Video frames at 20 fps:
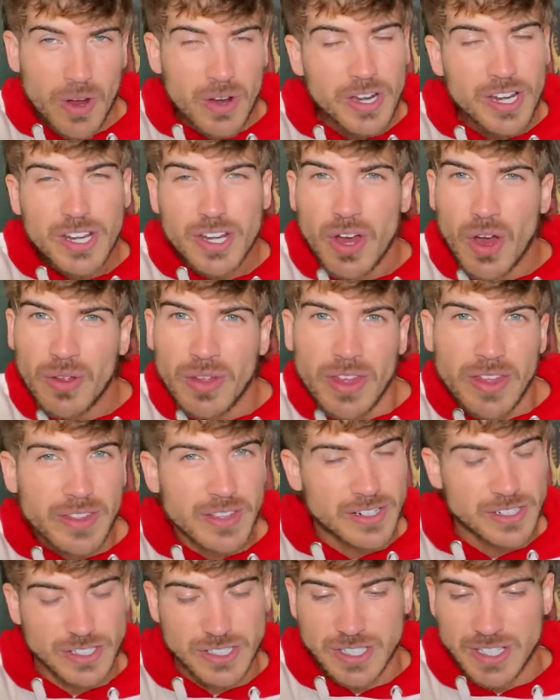already know that
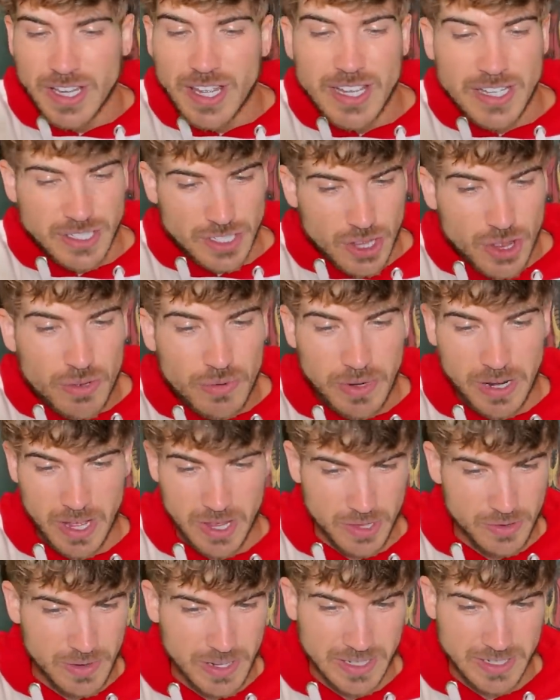there's he has three
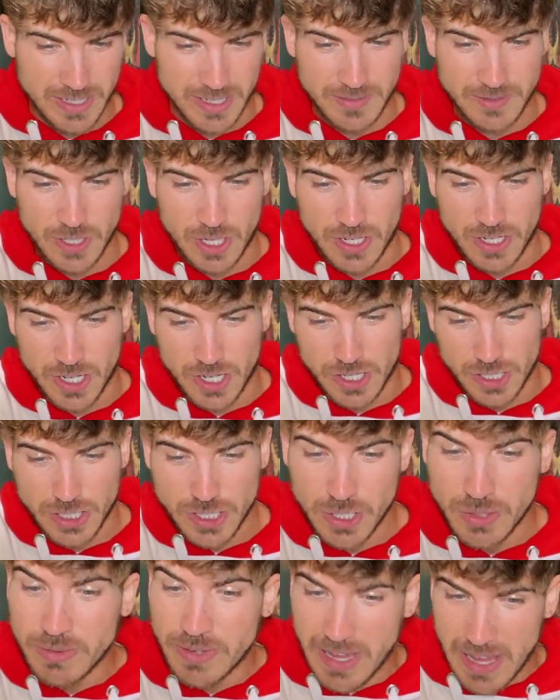other relatives on here,
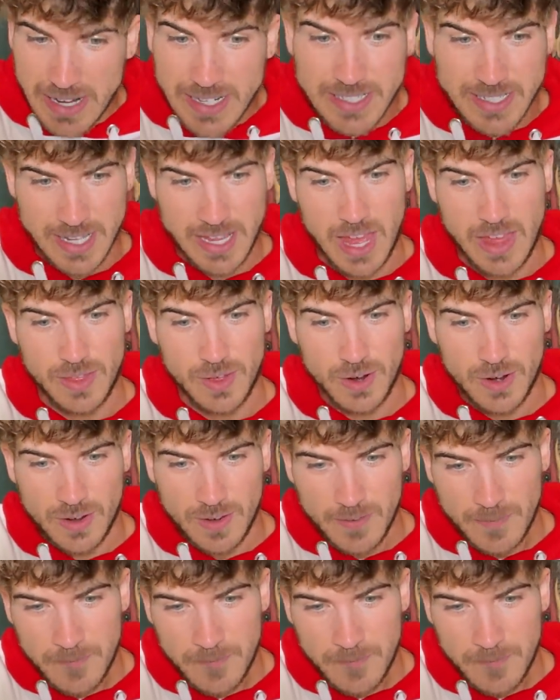so get it together.